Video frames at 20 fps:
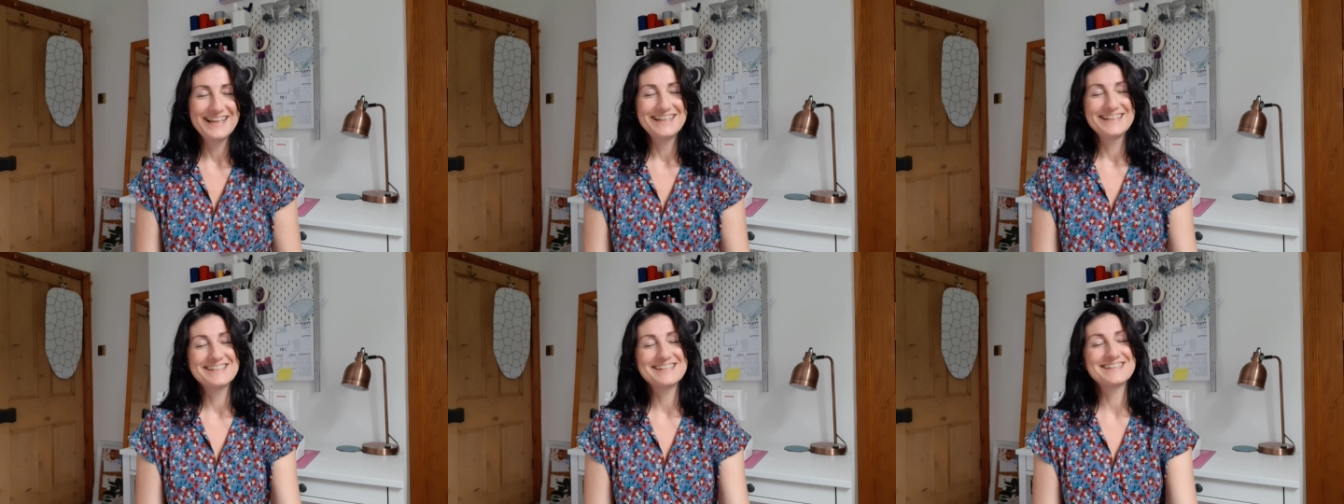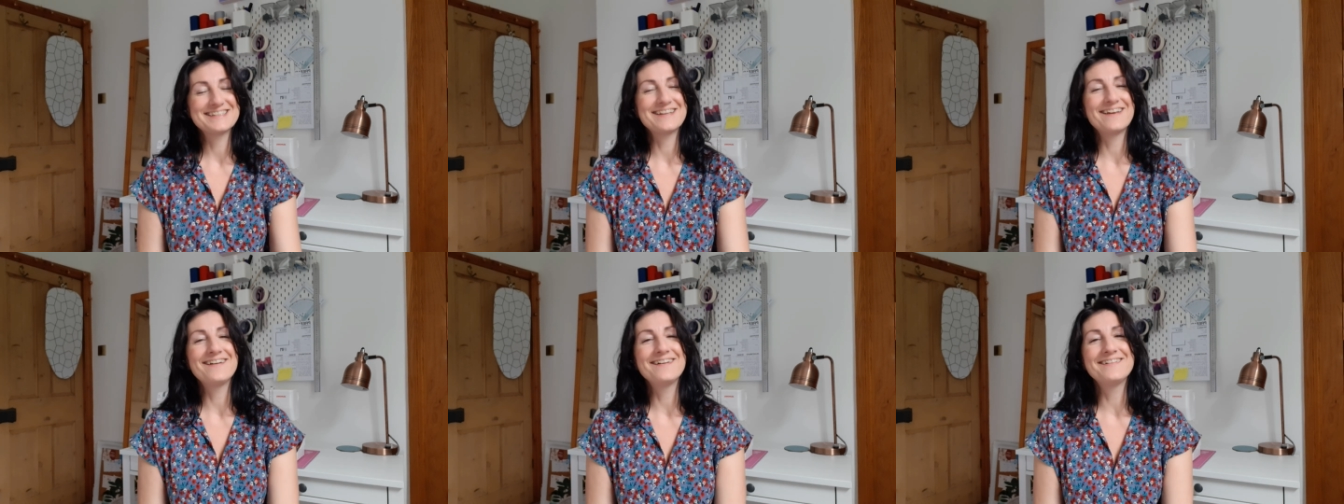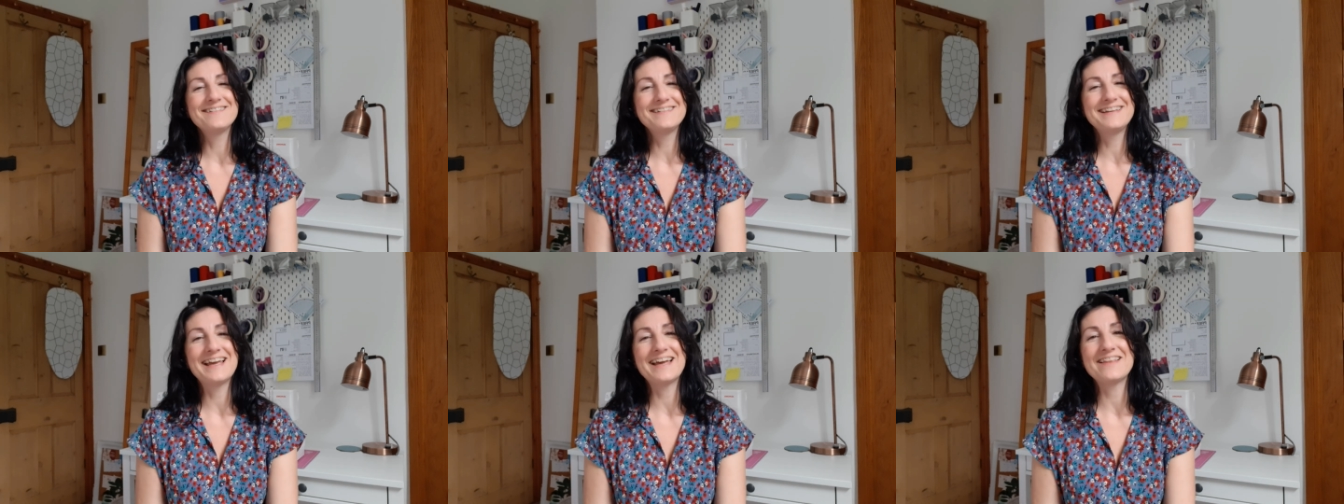
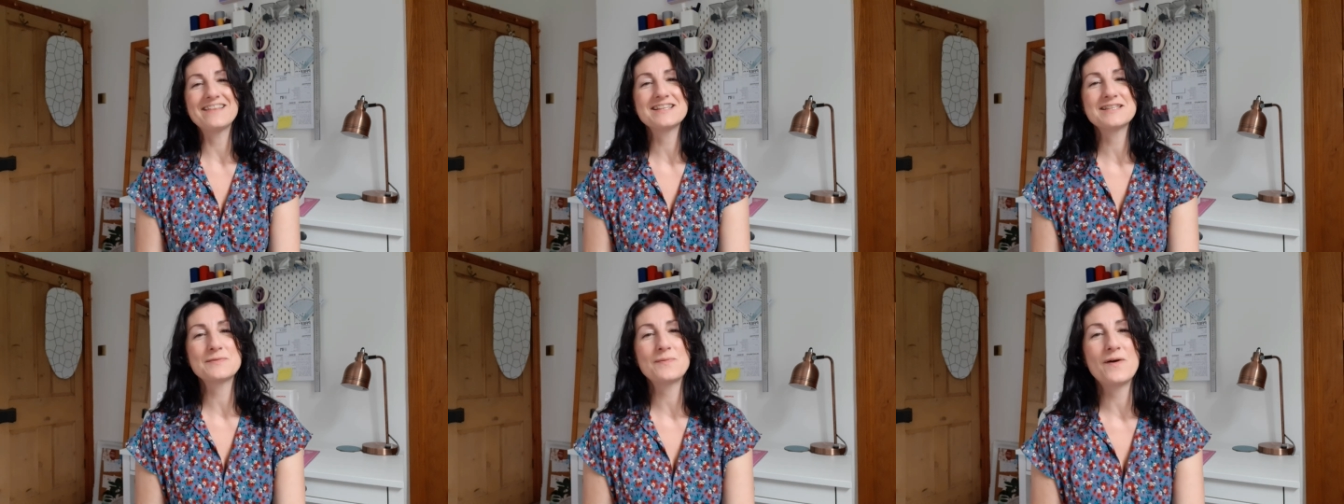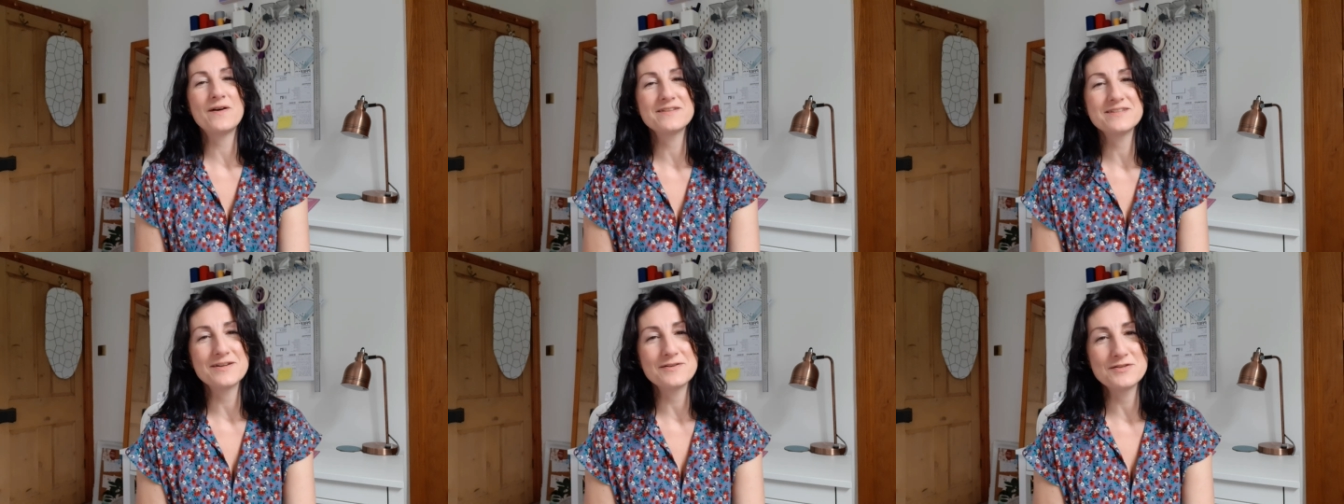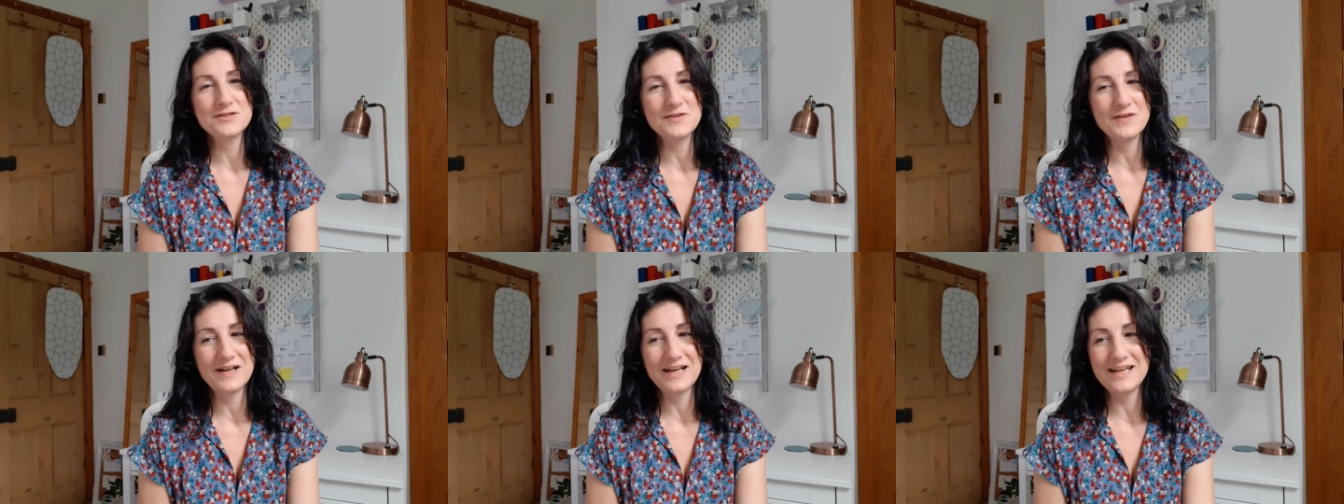So yeah, that's why I don't
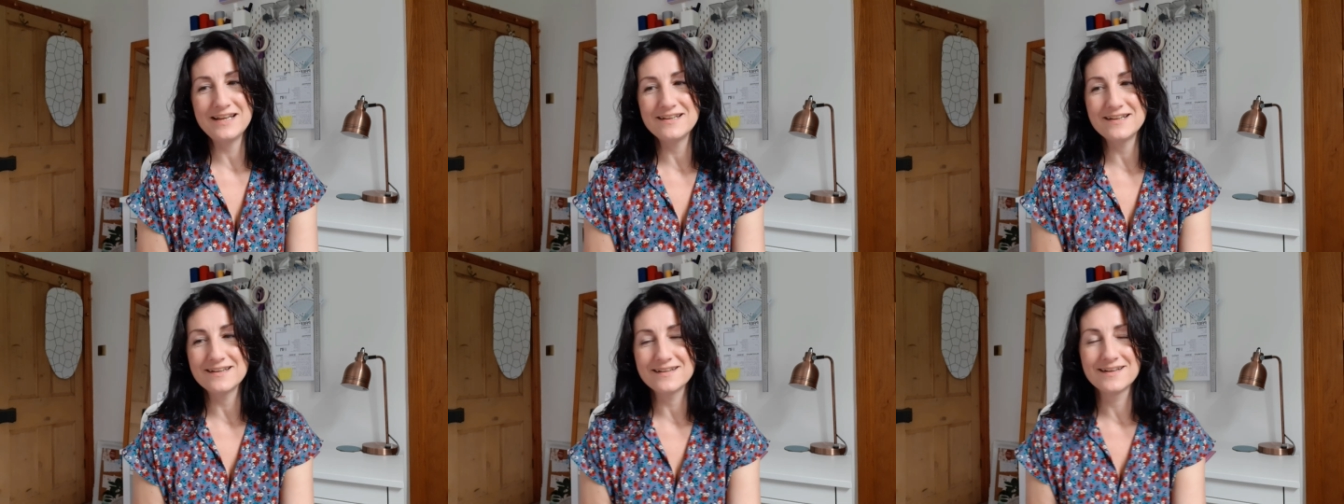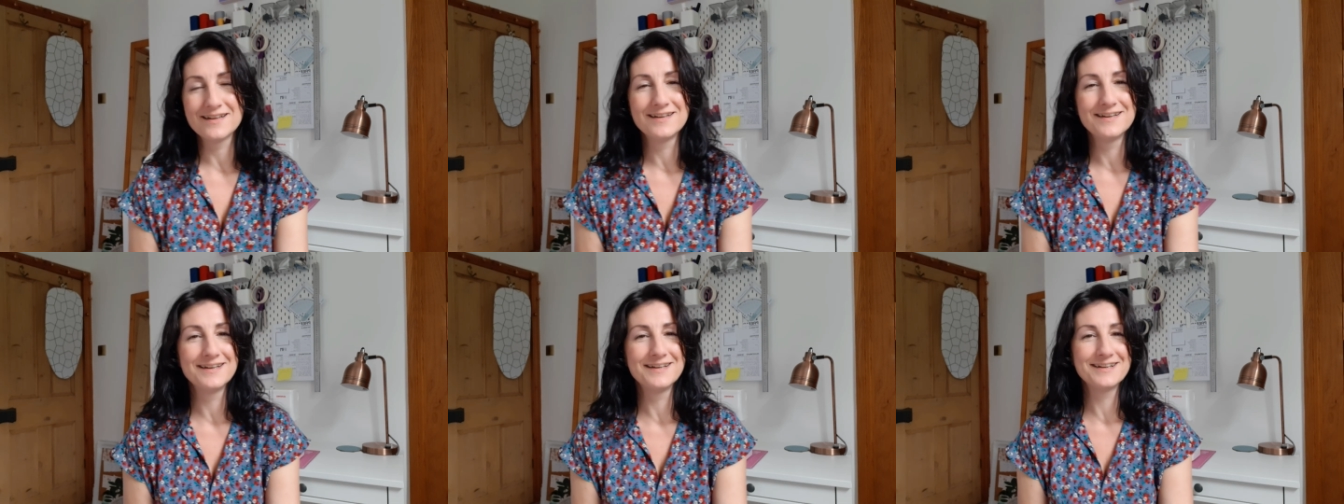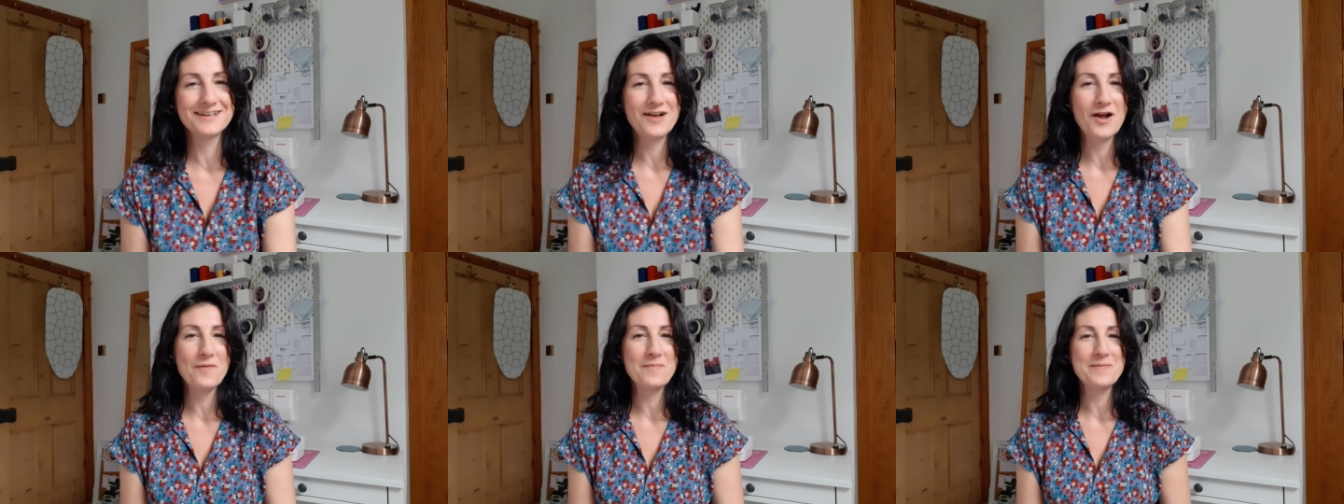do cleaning.
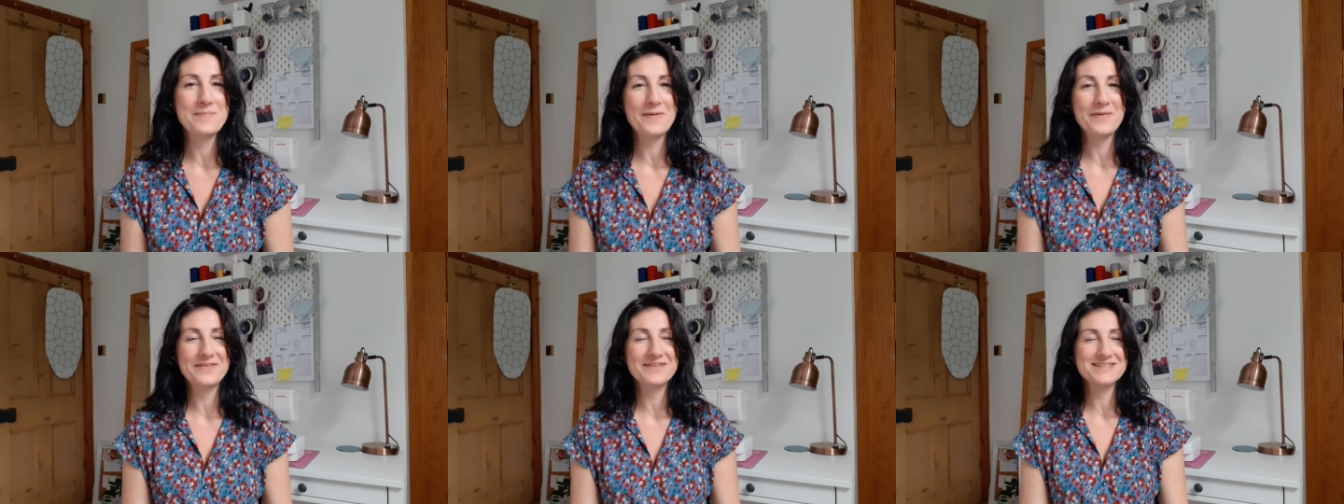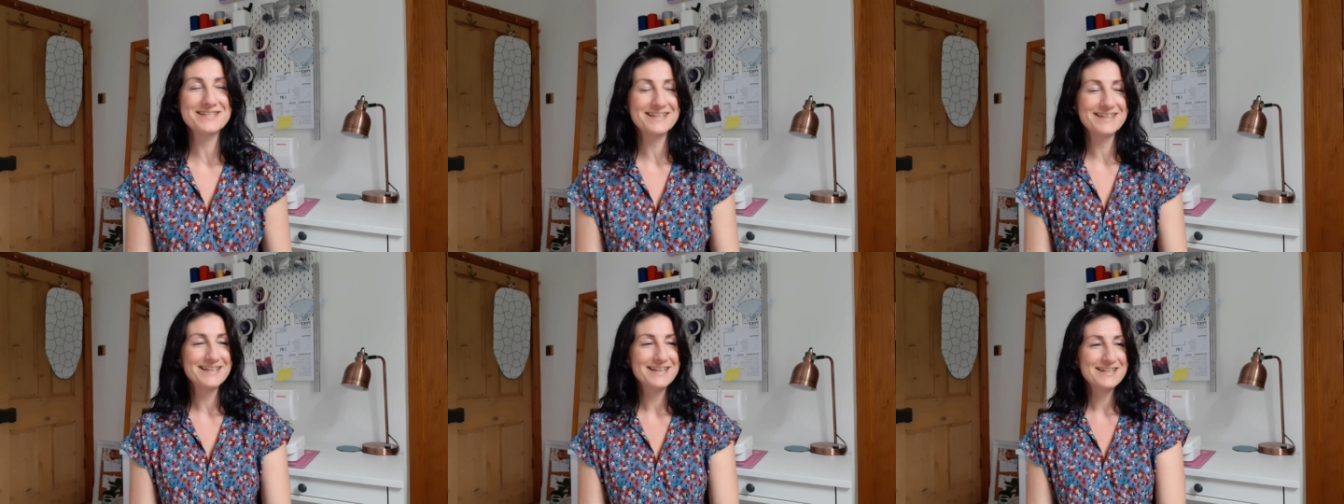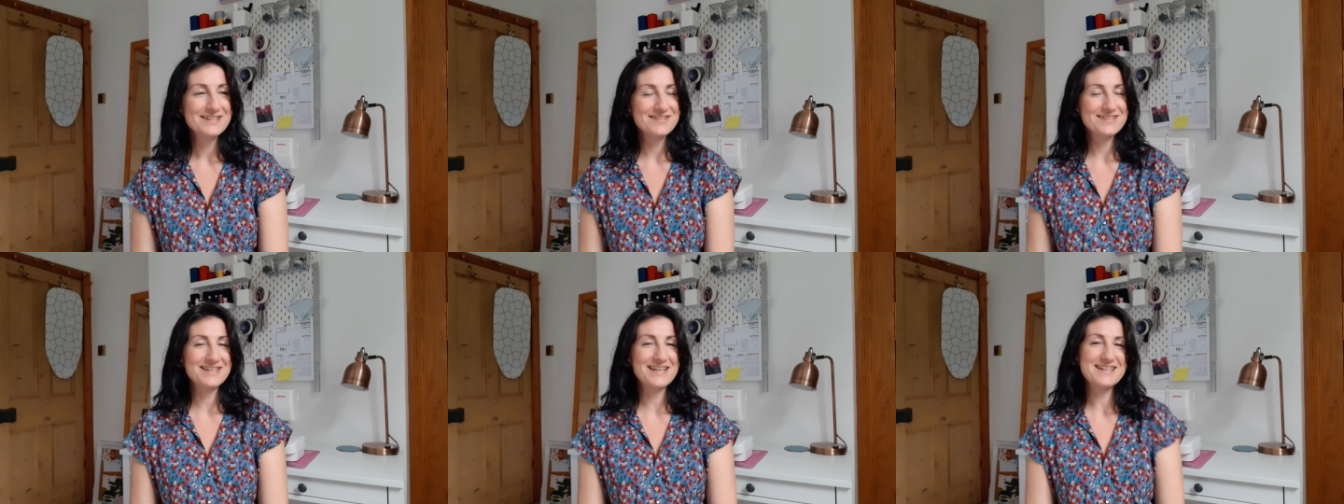I can't be bothered. It
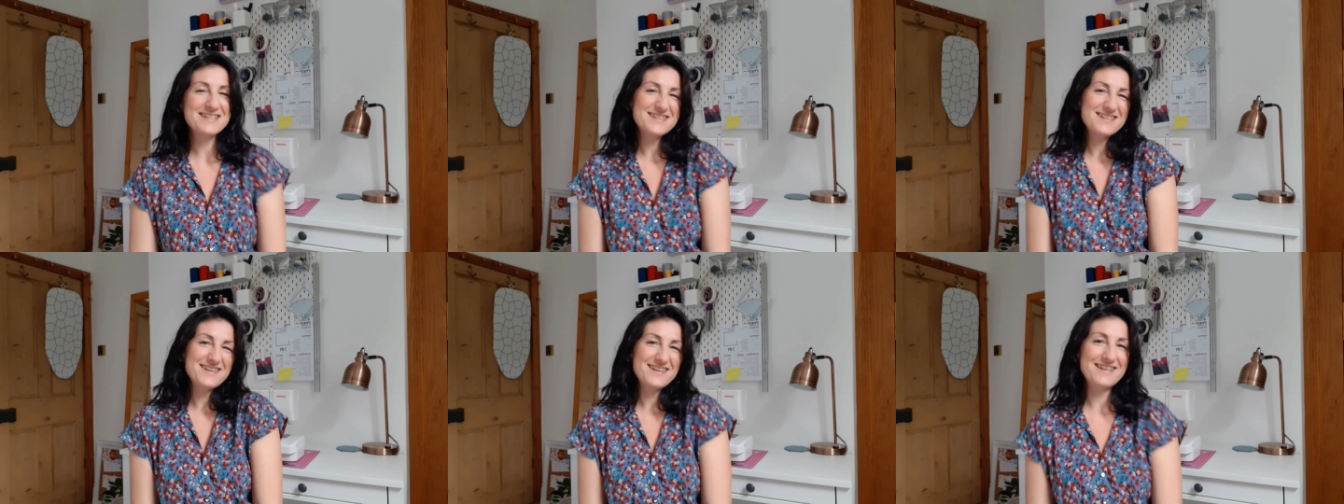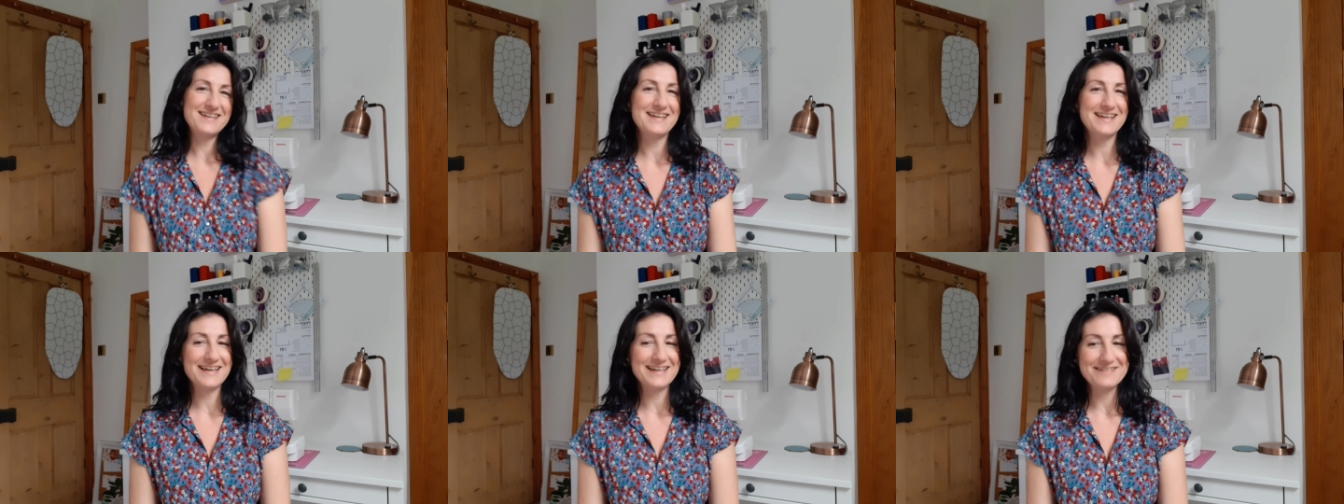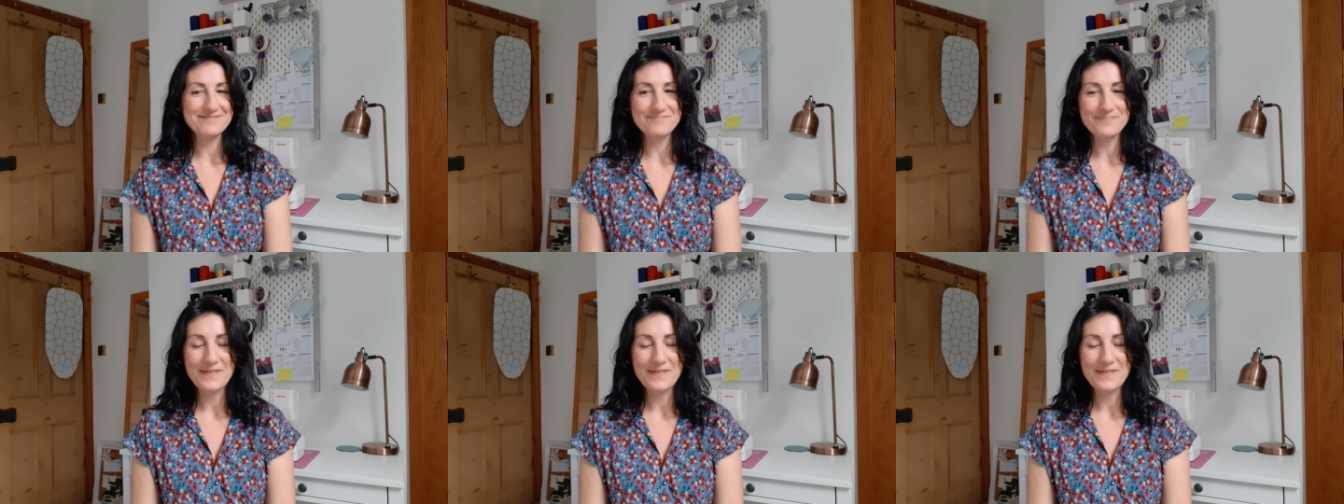just gets dirty again.